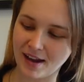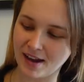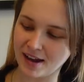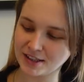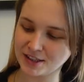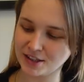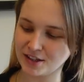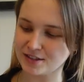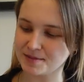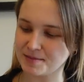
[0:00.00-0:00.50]
I
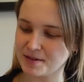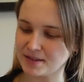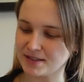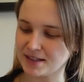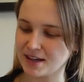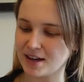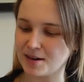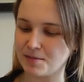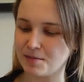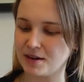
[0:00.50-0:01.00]
chose a
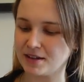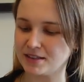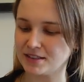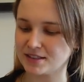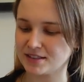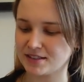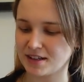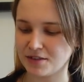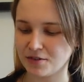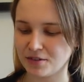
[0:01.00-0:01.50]
multicolour one
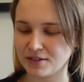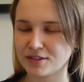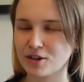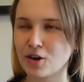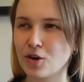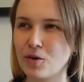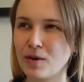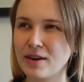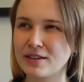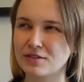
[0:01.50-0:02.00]
just so I thought it's
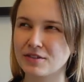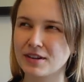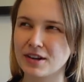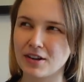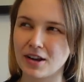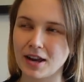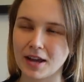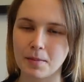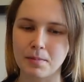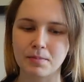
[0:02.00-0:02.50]
cool. He's already
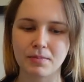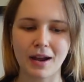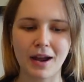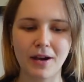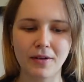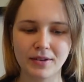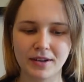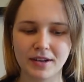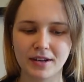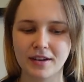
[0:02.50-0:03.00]
got like a
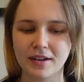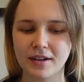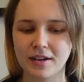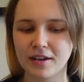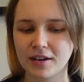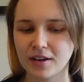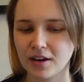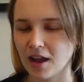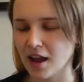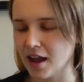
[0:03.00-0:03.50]
brown and
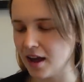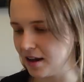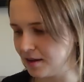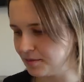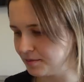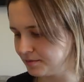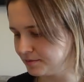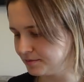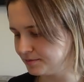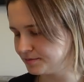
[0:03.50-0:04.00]
a
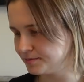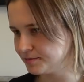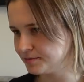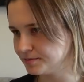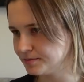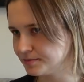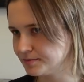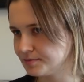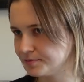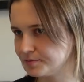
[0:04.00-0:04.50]

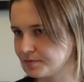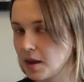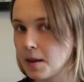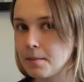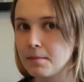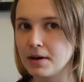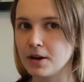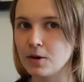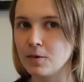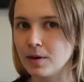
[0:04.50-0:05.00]

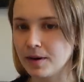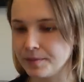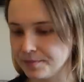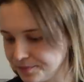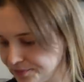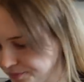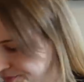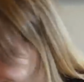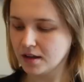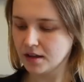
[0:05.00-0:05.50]
blue one.
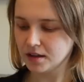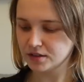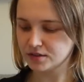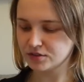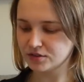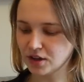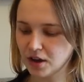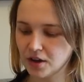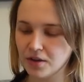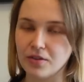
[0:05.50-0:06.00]

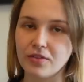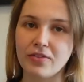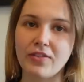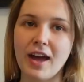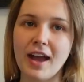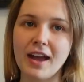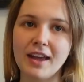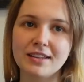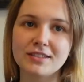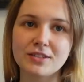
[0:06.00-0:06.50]
So
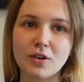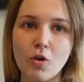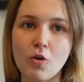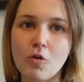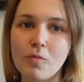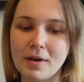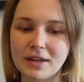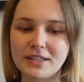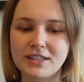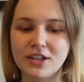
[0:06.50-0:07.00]
that is
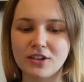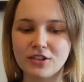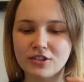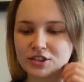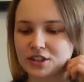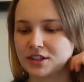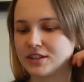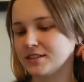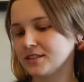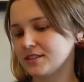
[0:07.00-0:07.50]
all my
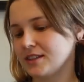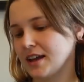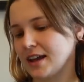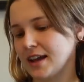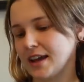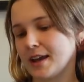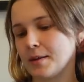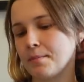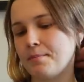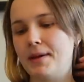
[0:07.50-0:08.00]
children's
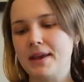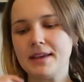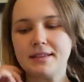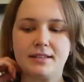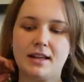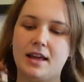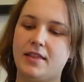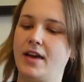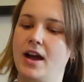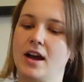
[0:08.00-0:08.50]
like bits
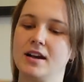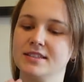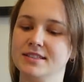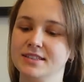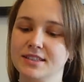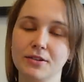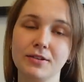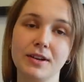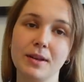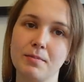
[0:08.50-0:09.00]
like that. I
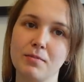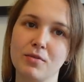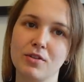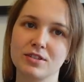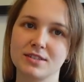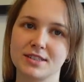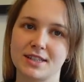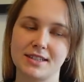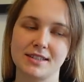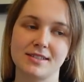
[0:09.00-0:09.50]
still need more,
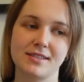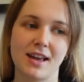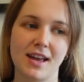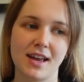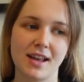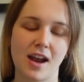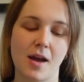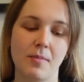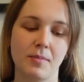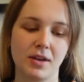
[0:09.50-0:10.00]
as I
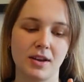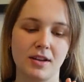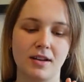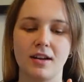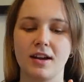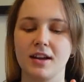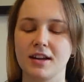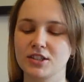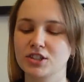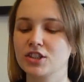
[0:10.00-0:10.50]
said. I'm gonna
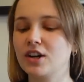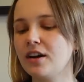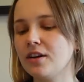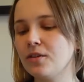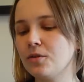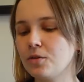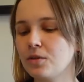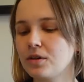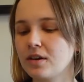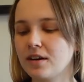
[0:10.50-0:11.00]
like try
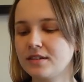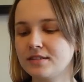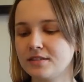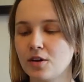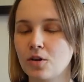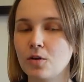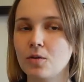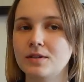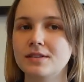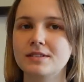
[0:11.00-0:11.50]
and organise
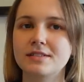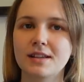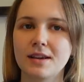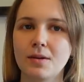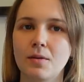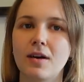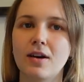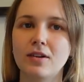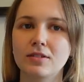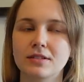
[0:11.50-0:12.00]
it all and see
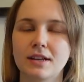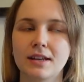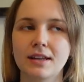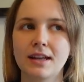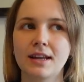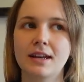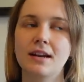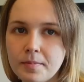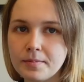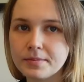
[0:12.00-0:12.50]
what else I
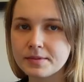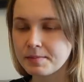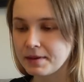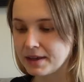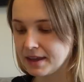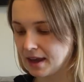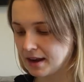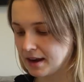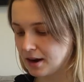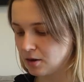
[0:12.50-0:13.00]
need. Like,
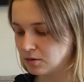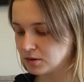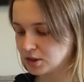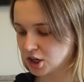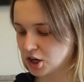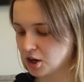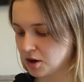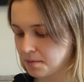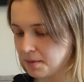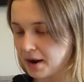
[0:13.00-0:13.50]
but yeah, now I'll
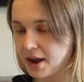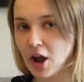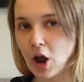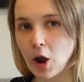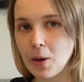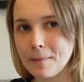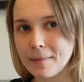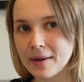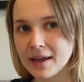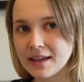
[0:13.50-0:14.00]
show you my
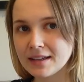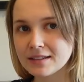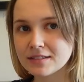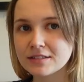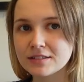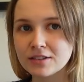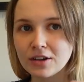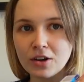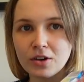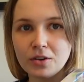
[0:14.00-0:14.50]
home bit.
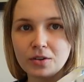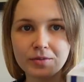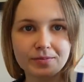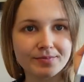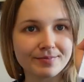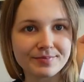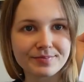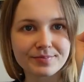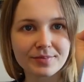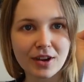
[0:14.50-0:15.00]
So I've
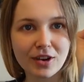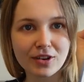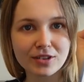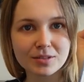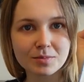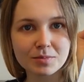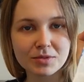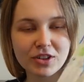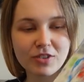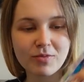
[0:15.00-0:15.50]
got
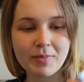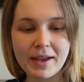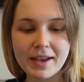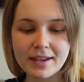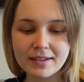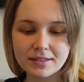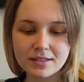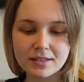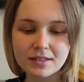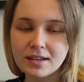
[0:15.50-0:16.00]
some
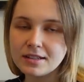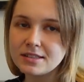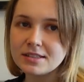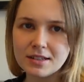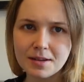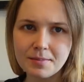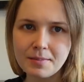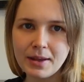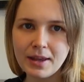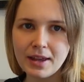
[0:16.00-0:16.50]
toothpaste,
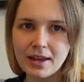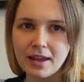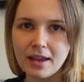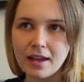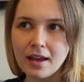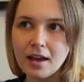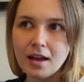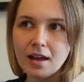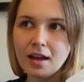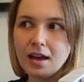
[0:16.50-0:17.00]
99p.
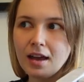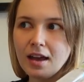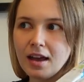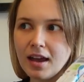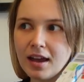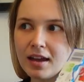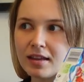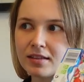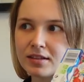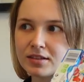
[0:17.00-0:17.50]

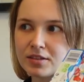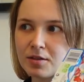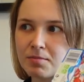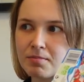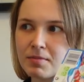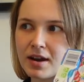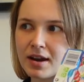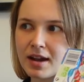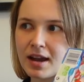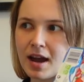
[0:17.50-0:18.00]
In the
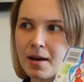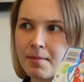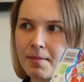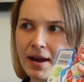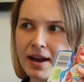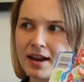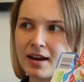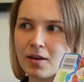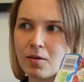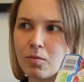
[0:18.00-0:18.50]
supermarket, I
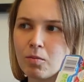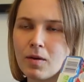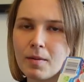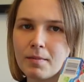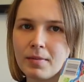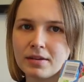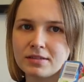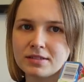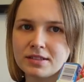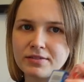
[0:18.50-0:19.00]
pay like
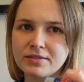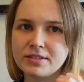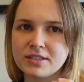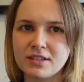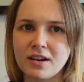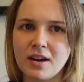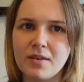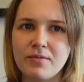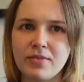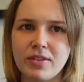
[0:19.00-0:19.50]

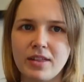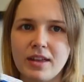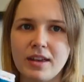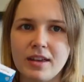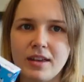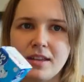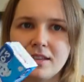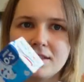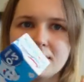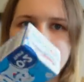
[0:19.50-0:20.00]
£1.79 for
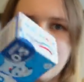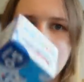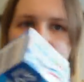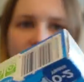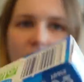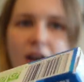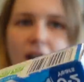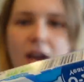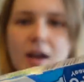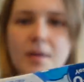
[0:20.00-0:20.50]
these.
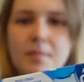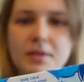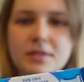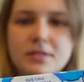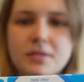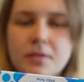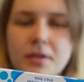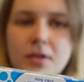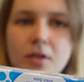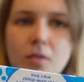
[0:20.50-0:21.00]

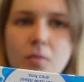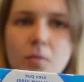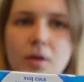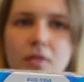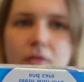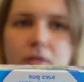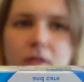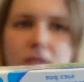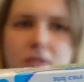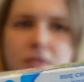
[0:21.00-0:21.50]
So I got
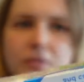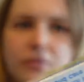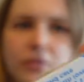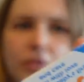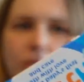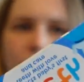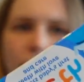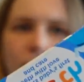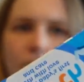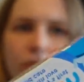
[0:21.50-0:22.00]
one that's
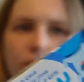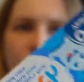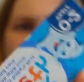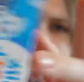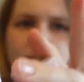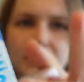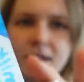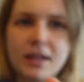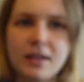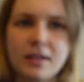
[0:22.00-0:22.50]
for
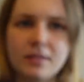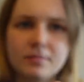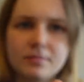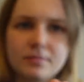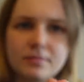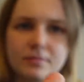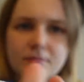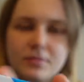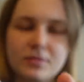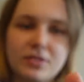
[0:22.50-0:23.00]
Flossie.
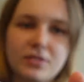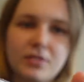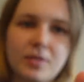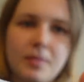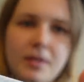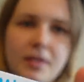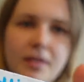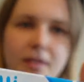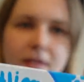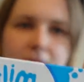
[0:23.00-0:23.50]
Sorry
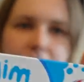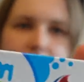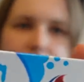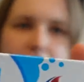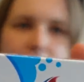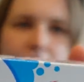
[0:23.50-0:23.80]
about that.